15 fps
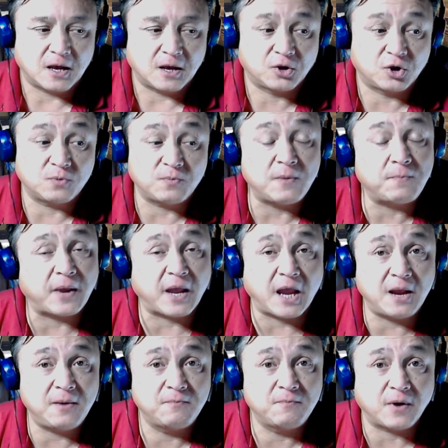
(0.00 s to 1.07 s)
could be
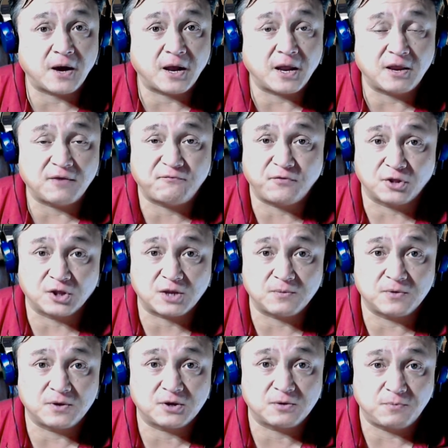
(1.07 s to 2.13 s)
paid by
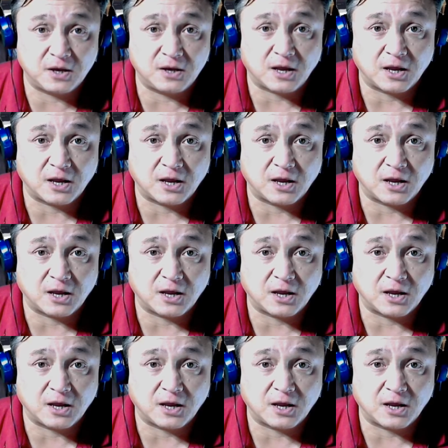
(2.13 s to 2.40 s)
affiliate.